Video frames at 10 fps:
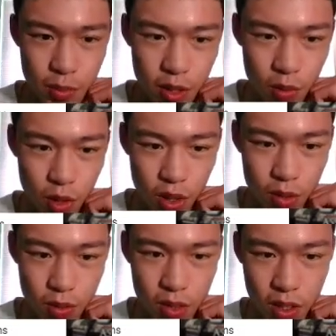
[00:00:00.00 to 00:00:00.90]
made a
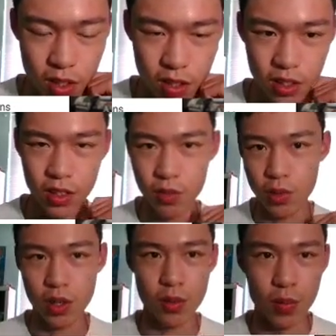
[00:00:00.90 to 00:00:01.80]
water turned on
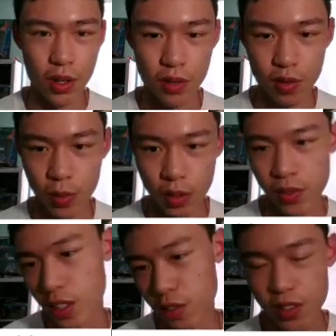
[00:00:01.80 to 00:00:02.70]
watermark for my
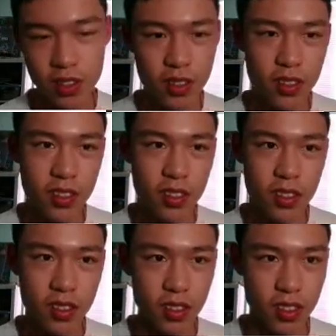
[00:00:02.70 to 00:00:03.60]
videos,
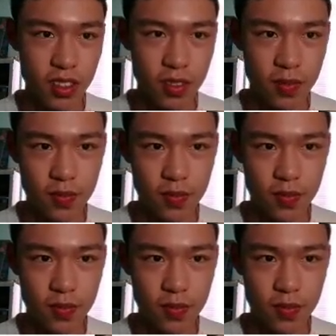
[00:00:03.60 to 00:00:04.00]
just